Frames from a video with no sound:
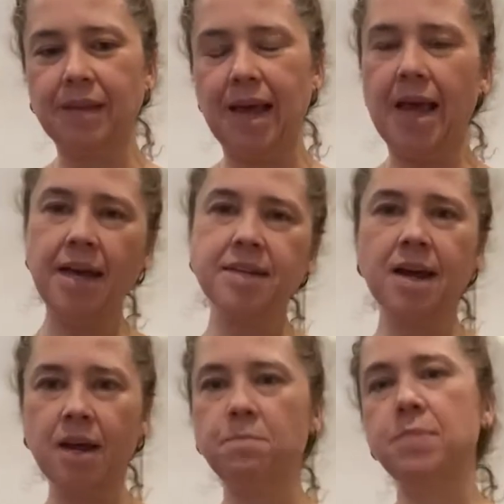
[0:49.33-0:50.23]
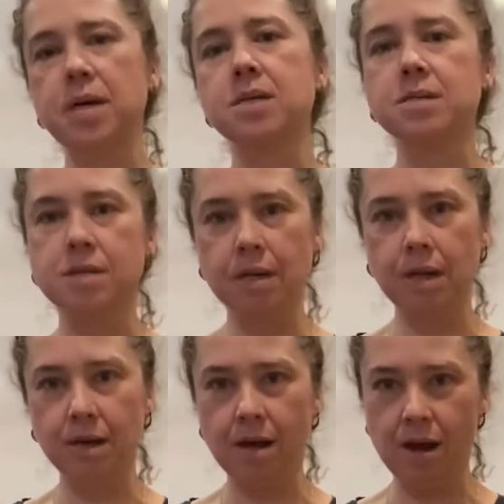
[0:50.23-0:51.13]
anti-big
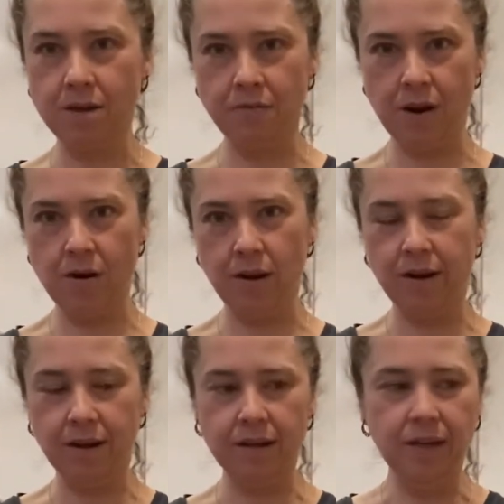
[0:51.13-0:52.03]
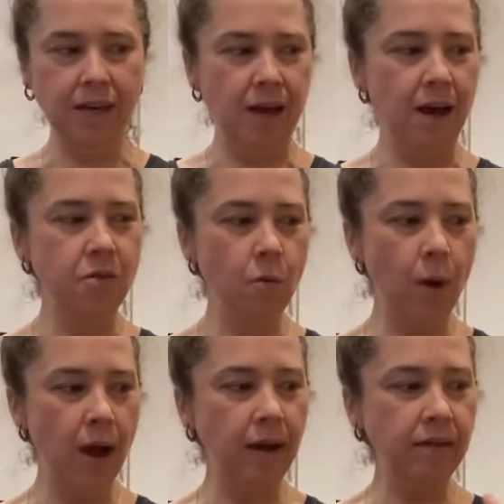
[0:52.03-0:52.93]
city kind of area. And the
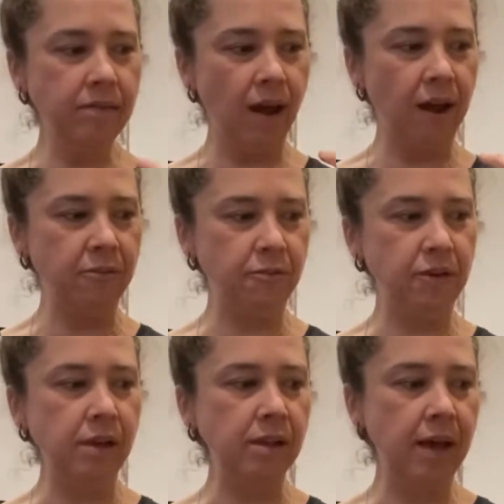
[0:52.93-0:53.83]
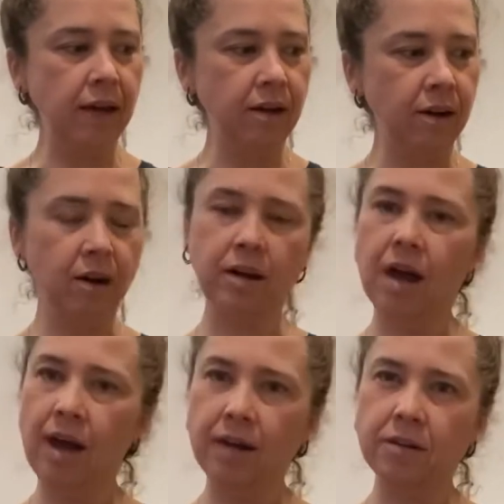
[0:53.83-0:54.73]
wines, I feel like, are
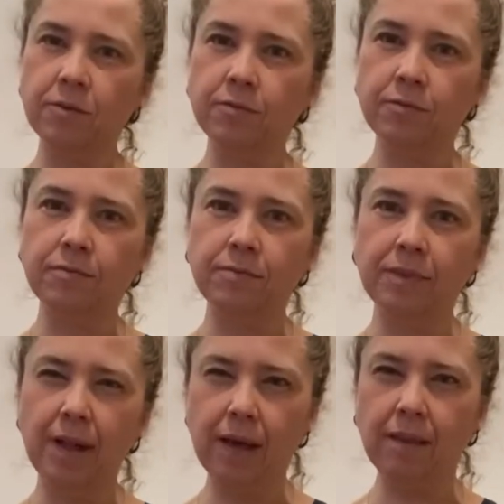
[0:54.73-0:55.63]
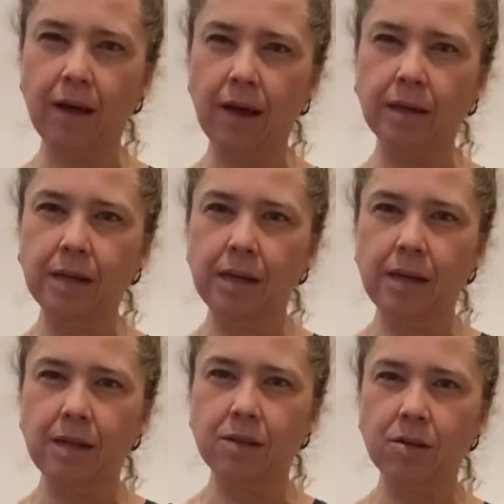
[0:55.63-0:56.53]
kind of like that.
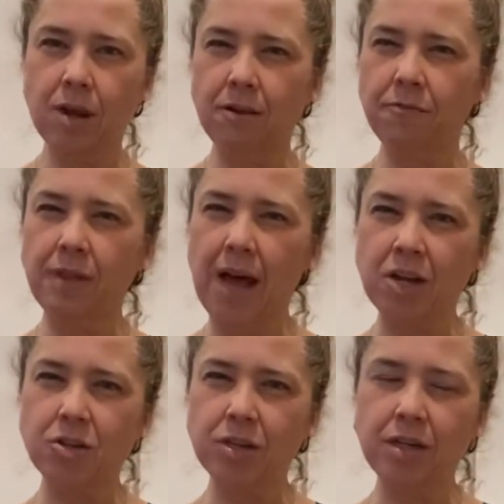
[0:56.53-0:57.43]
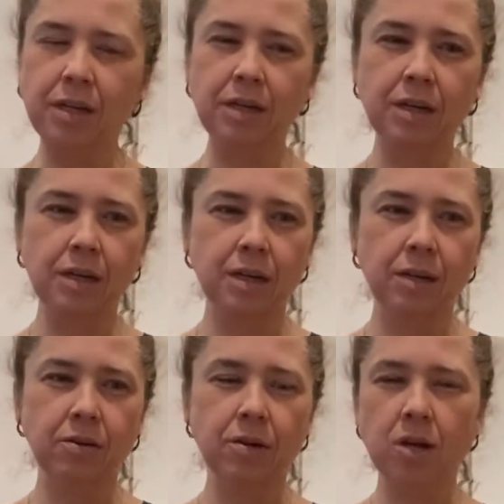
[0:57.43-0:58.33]
They're not flashy,
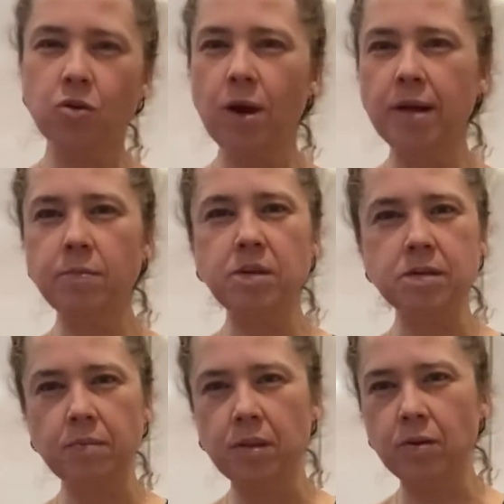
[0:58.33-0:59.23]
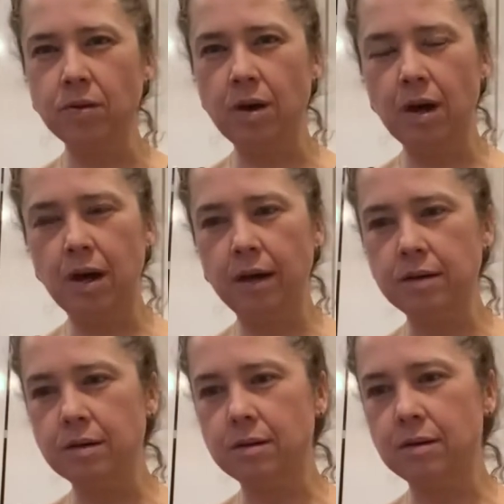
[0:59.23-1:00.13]
they're not trying to be something they're not.
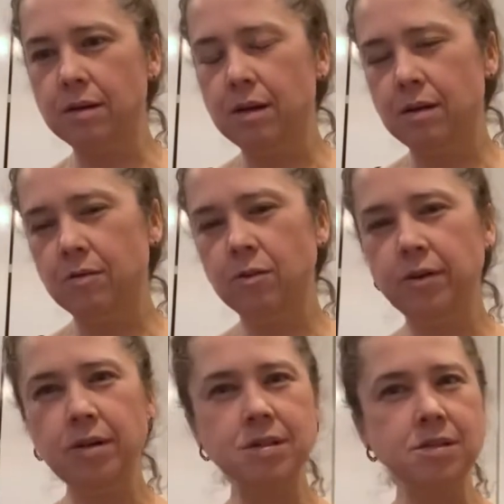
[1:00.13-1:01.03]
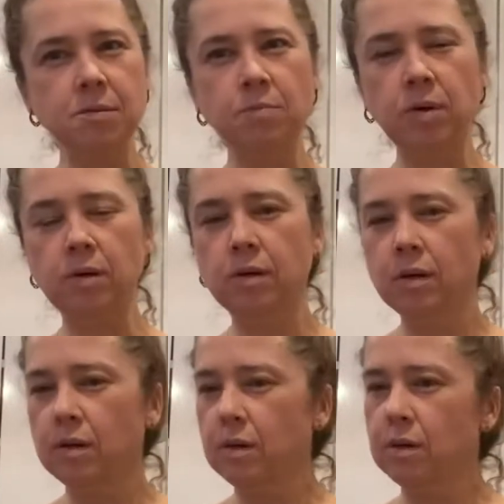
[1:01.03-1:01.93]
They're very simple.
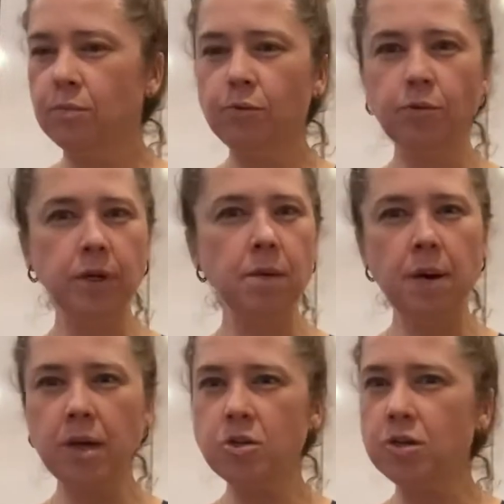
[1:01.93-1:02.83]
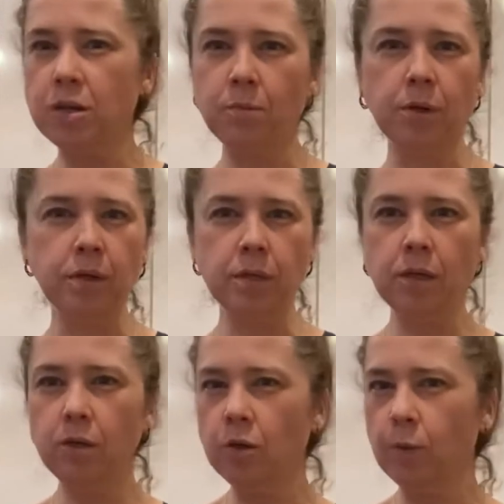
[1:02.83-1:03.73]
Pretty much in Burgundy, you're